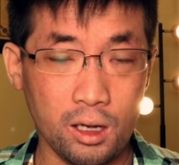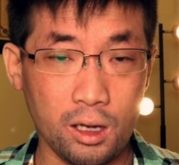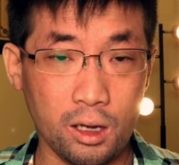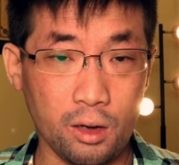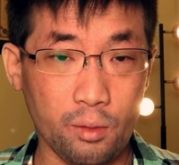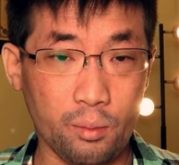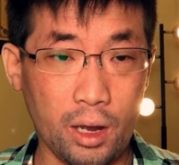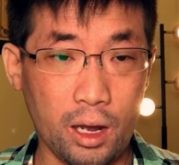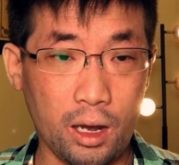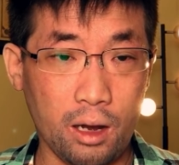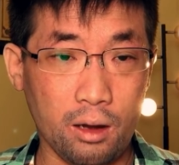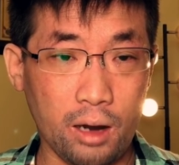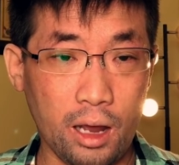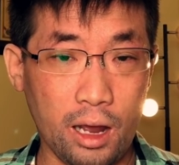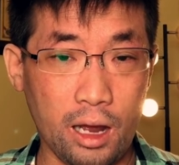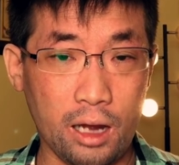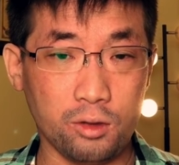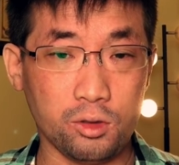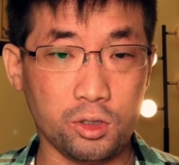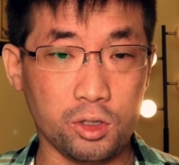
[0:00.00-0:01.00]
about
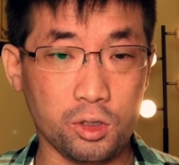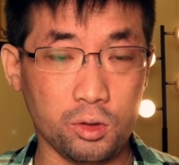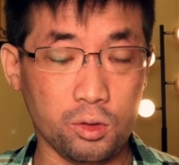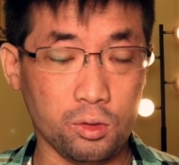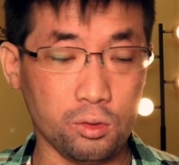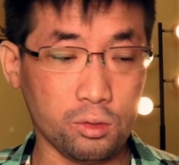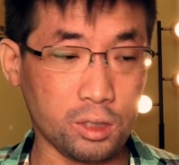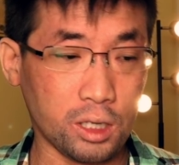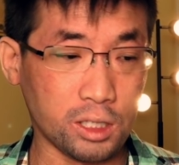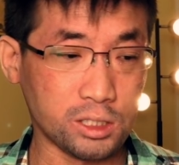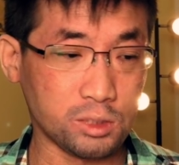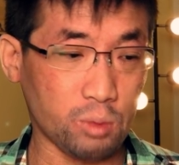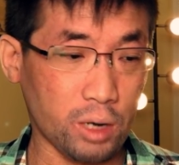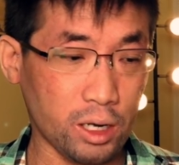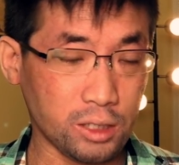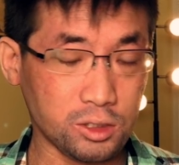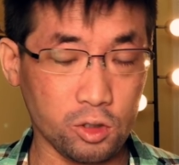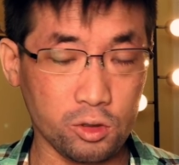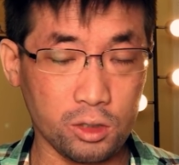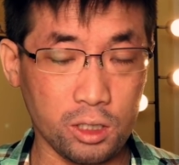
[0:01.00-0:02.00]
how to
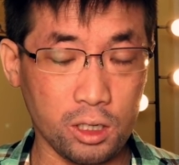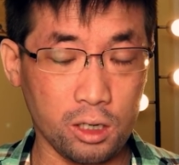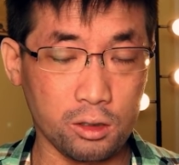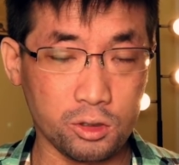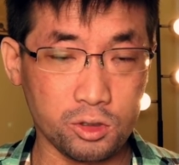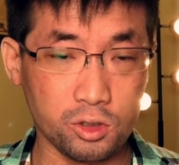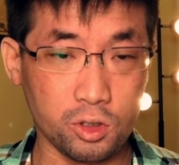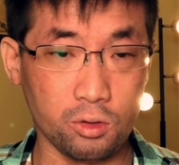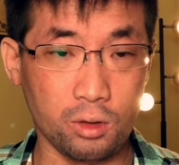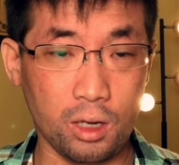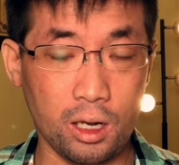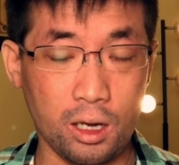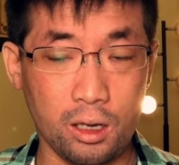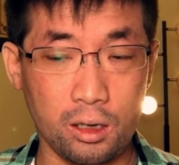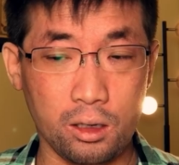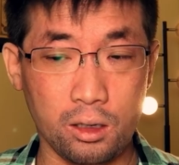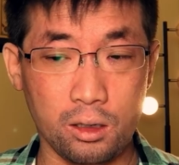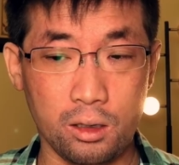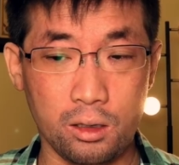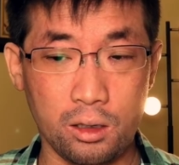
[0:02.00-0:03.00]
customize your gear so that